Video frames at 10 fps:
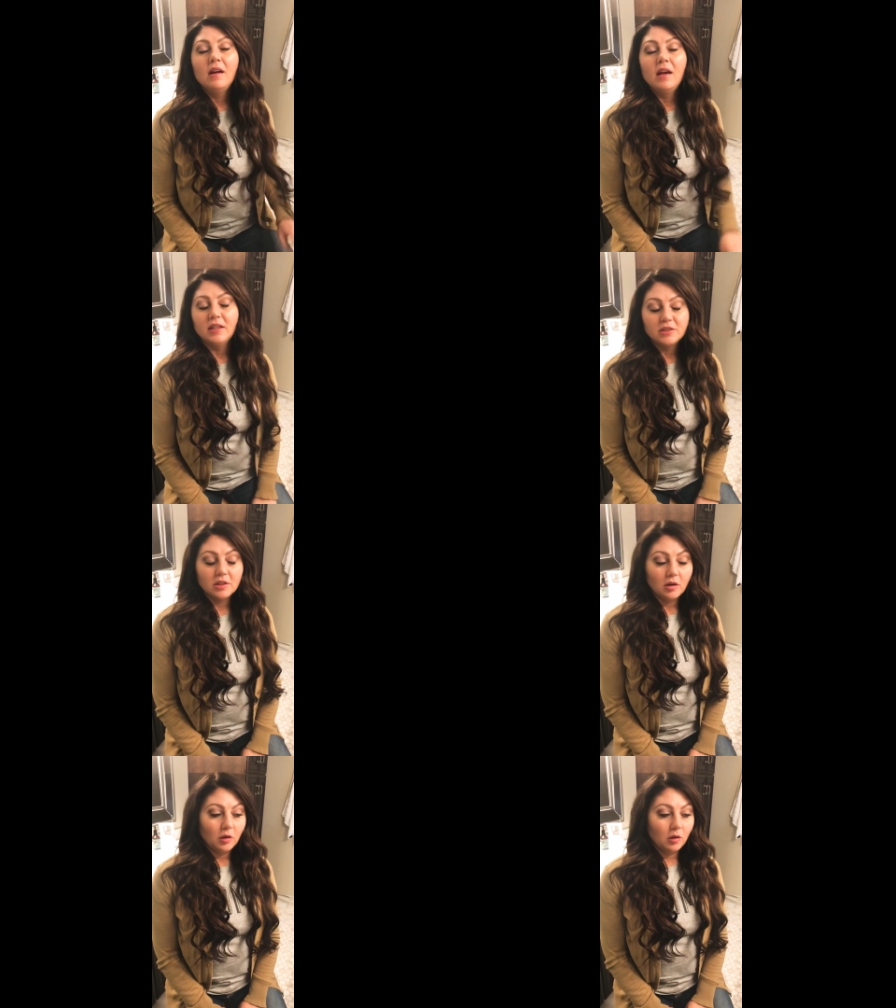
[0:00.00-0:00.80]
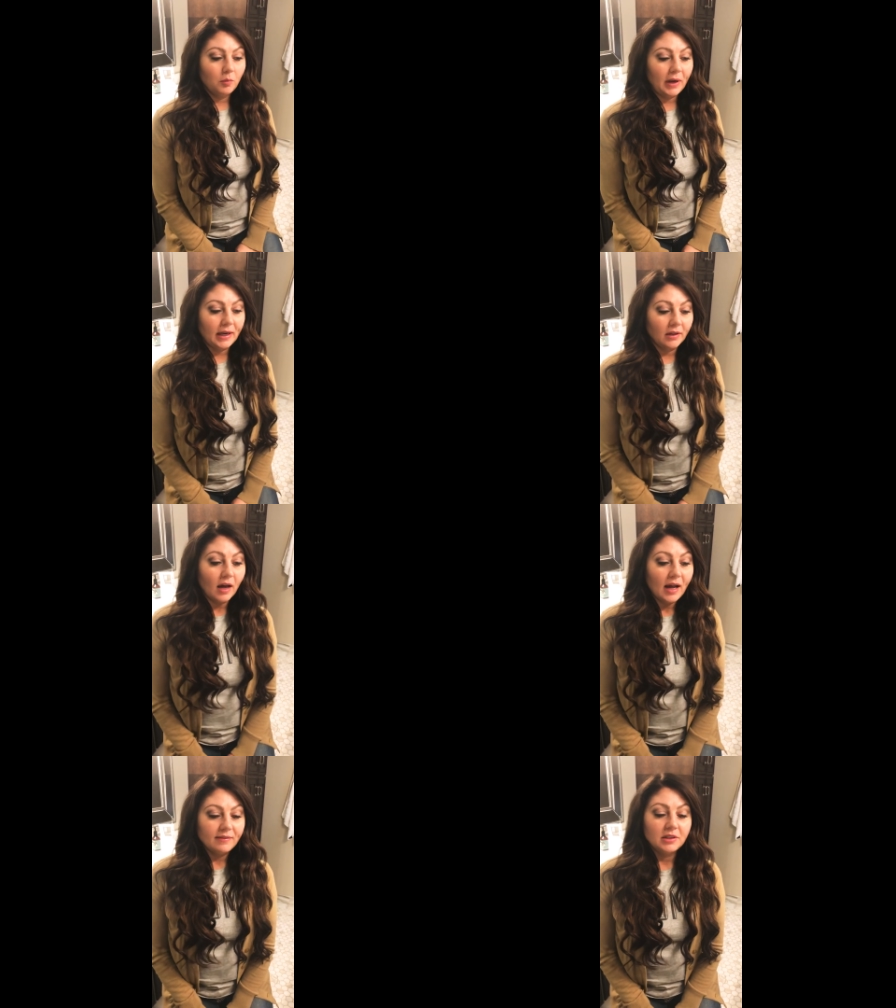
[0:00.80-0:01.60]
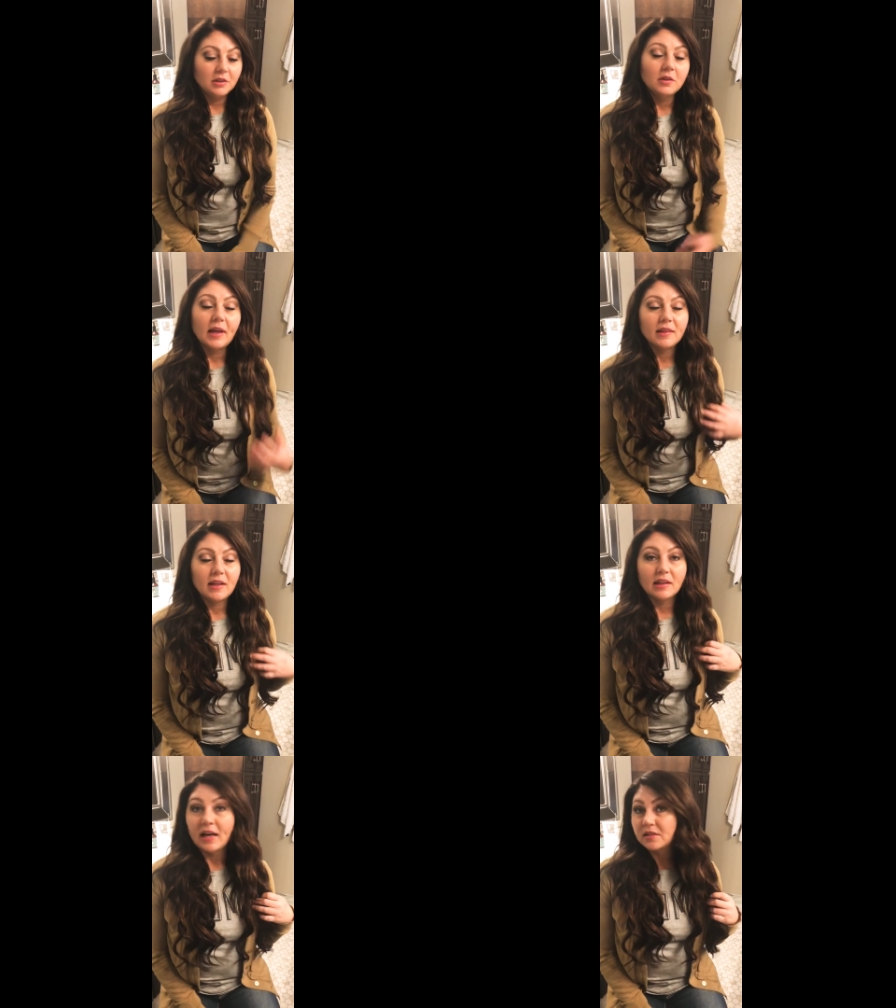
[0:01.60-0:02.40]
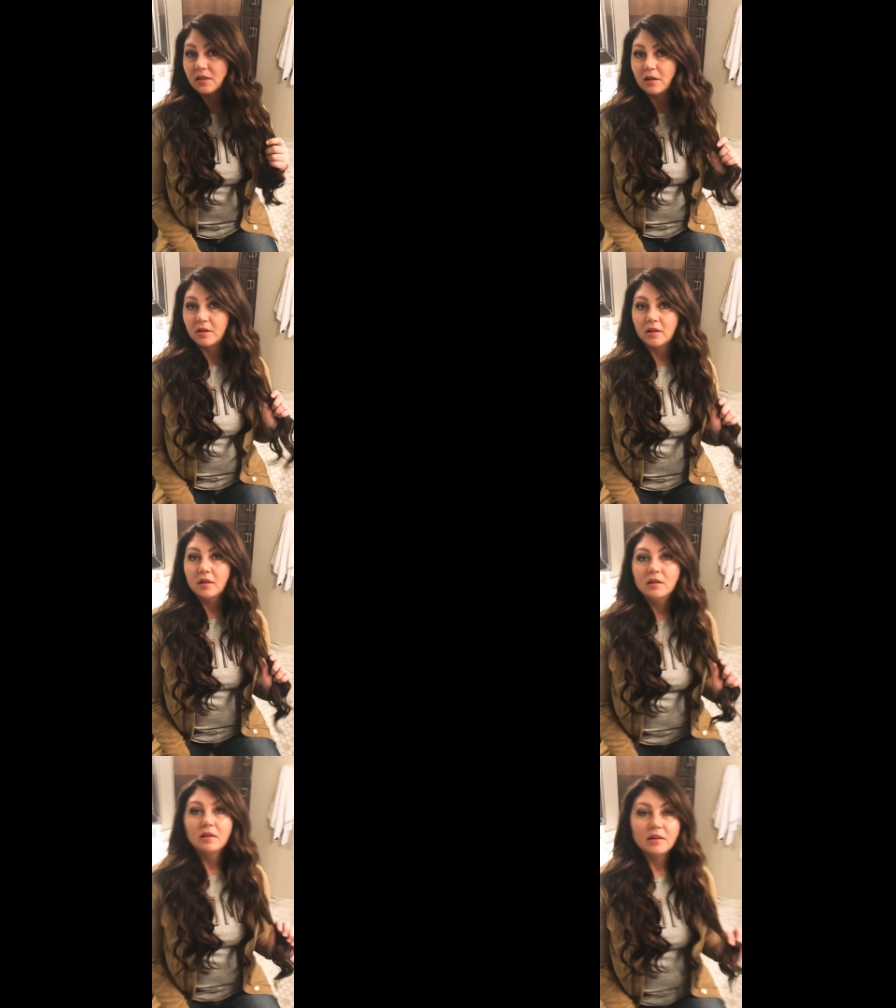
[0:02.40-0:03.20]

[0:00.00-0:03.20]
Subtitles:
And so by not having to do that, they last longer,